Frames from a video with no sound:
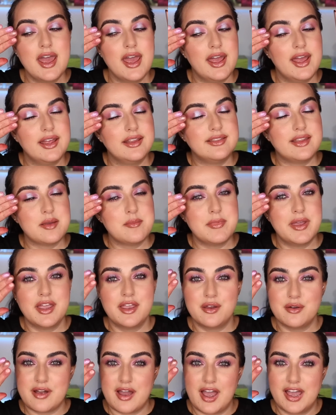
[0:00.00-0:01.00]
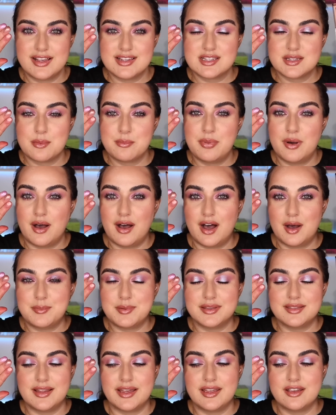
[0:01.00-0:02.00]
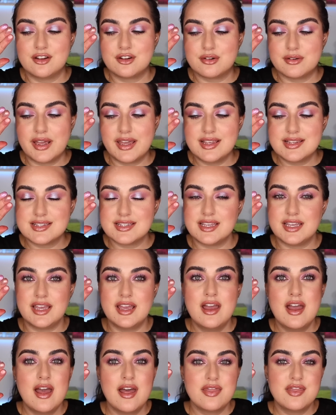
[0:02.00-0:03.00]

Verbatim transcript: and they make your eyes pop like crazy